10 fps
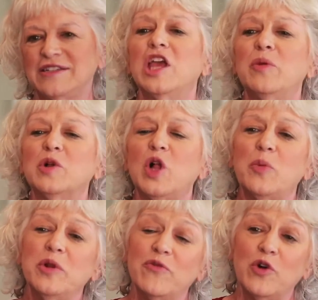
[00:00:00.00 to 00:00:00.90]
A
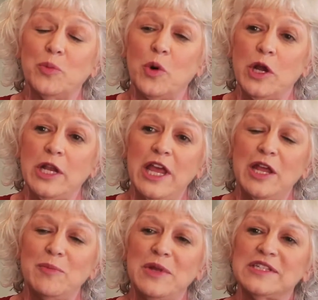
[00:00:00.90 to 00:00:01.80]
hemoglobin of 4.8
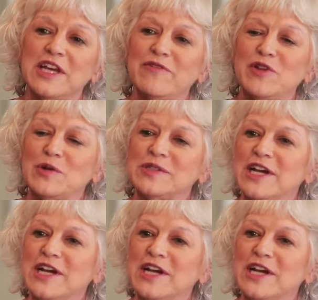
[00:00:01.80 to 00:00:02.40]
means I have no